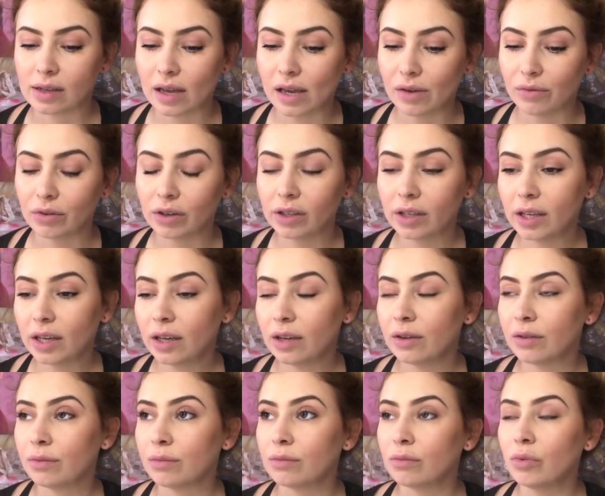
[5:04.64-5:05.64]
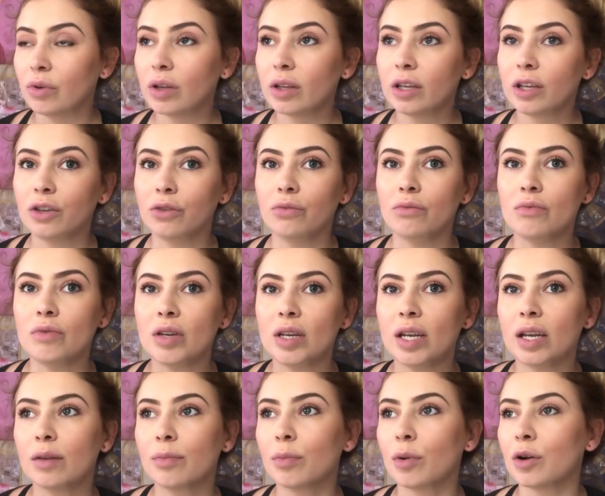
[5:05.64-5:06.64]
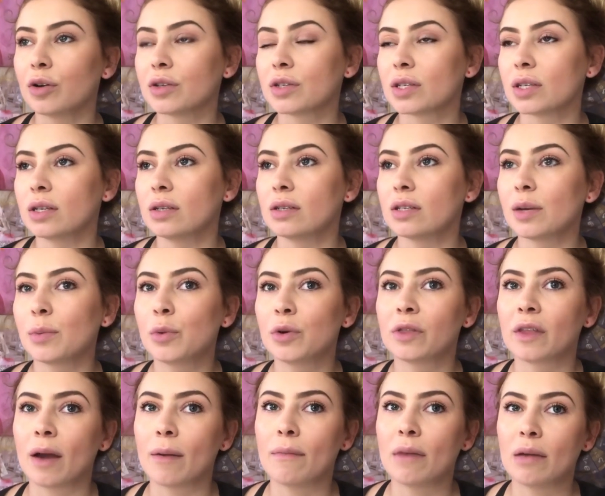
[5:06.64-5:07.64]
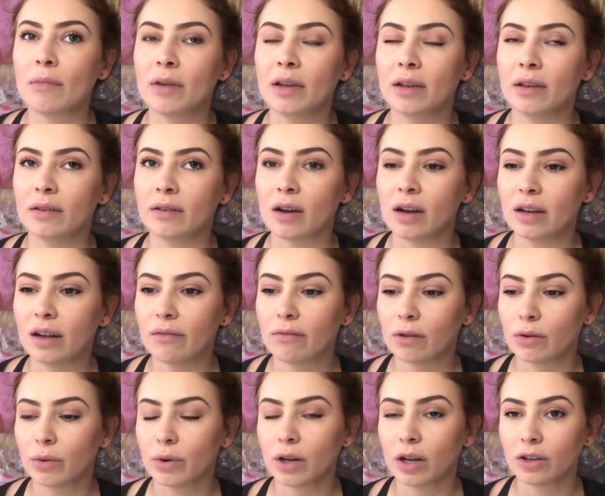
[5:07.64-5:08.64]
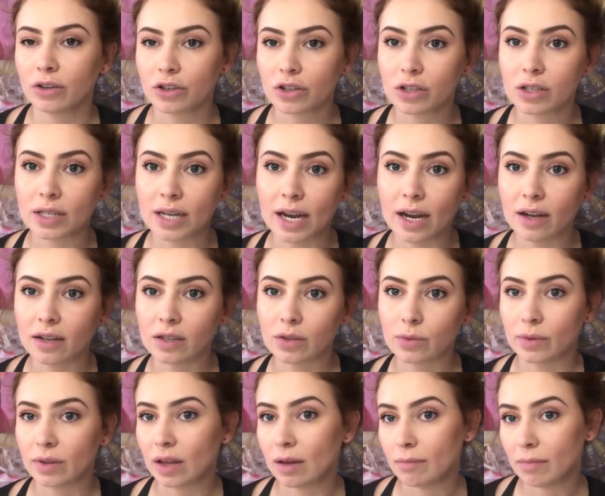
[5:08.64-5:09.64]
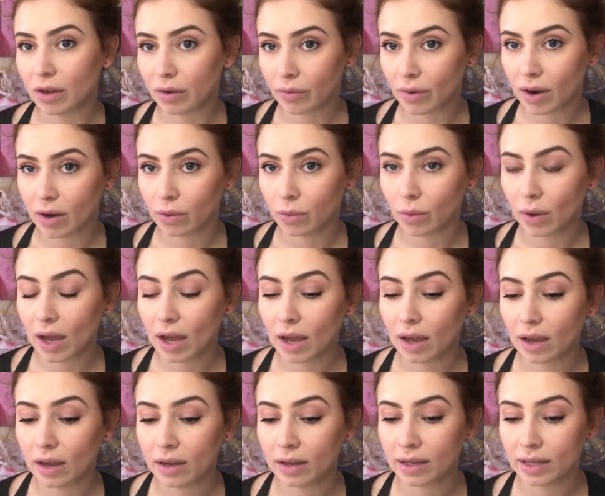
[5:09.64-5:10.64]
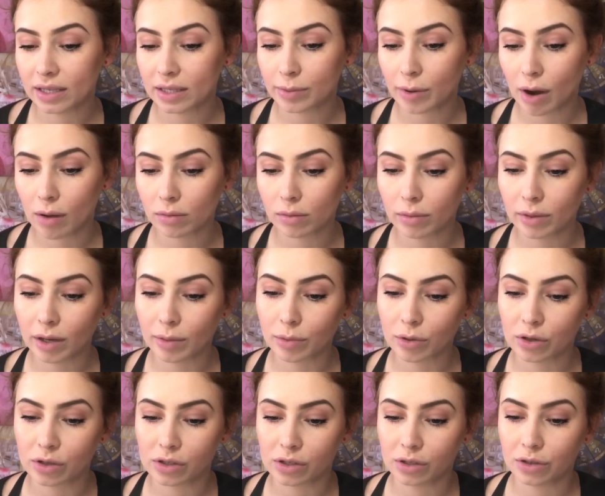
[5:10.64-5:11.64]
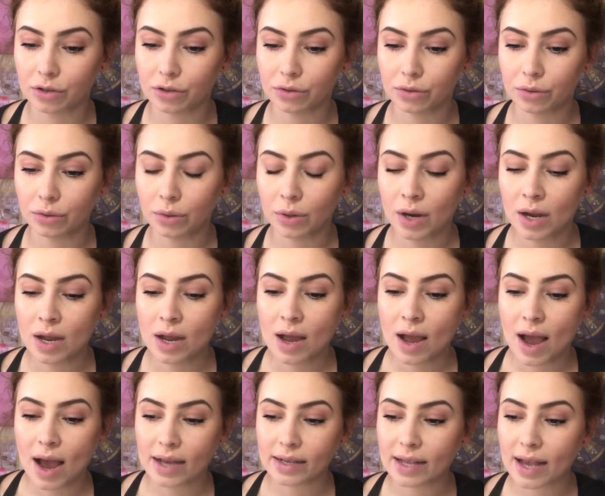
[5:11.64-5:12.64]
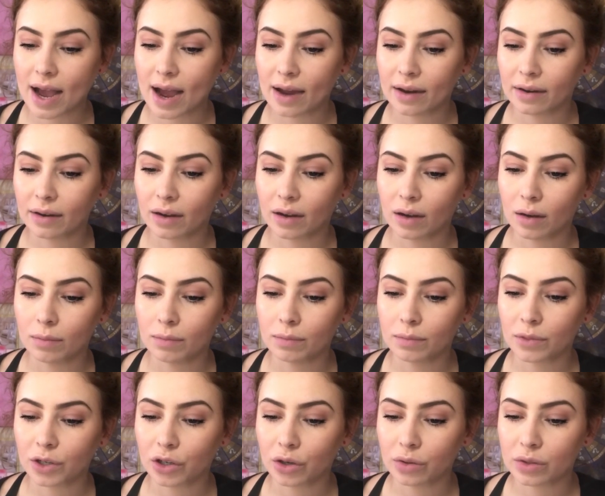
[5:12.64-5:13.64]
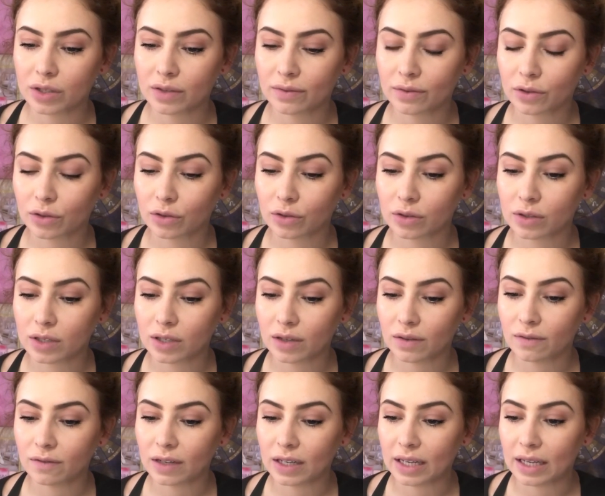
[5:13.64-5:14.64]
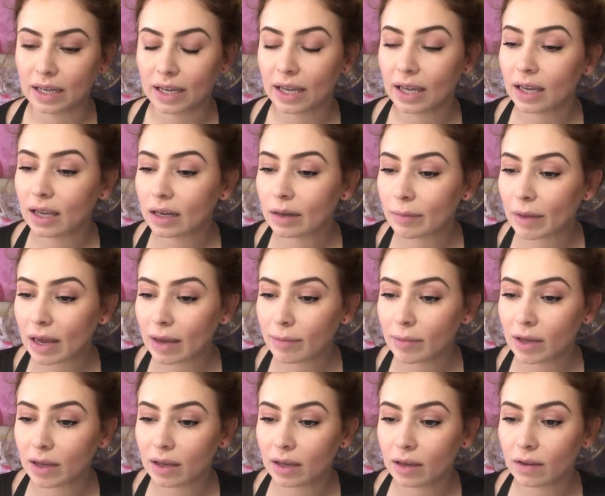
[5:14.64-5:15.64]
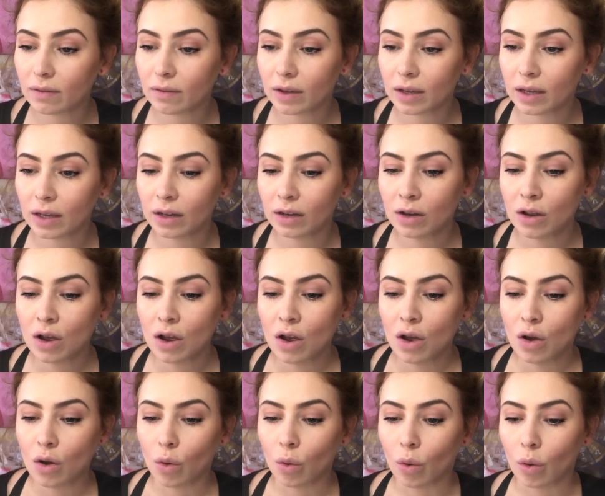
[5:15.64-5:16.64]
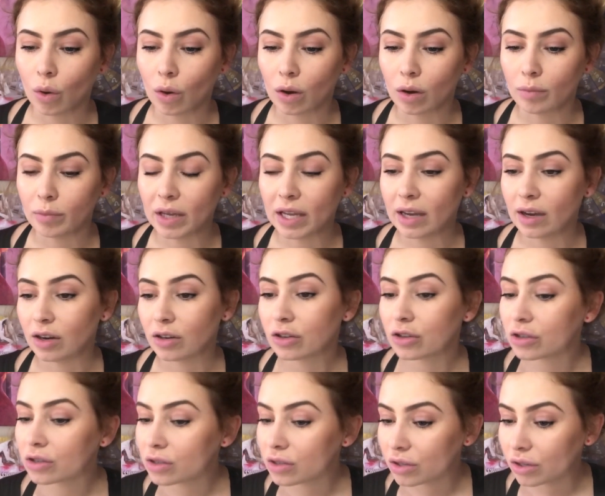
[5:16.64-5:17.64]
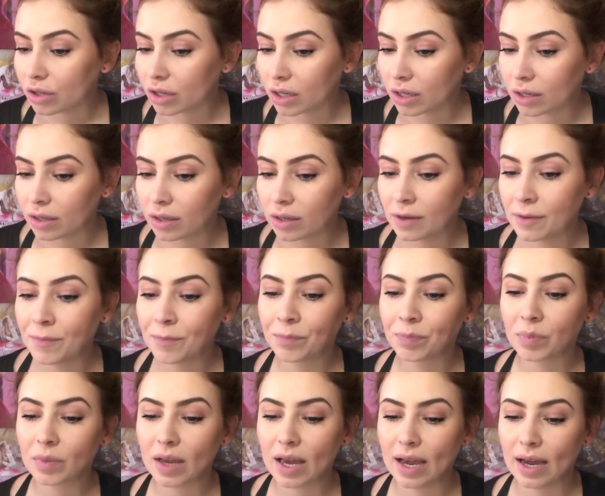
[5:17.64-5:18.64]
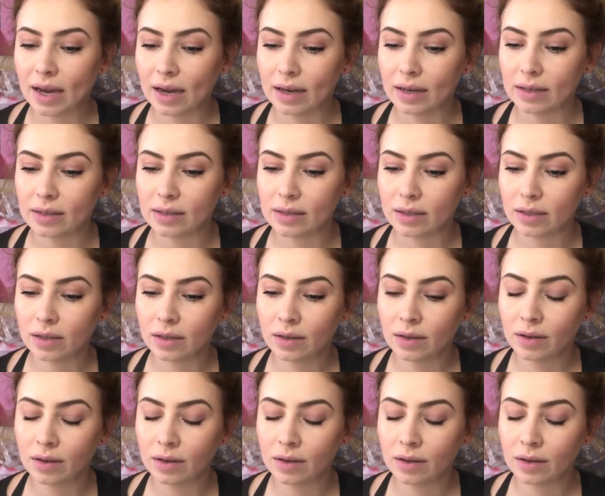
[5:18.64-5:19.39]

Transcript: a really, really unique person, someone that maybe not everyone understands when they meet right away. He's probably a person who has had, difficulty fitting in, maybe even, or being understood. And,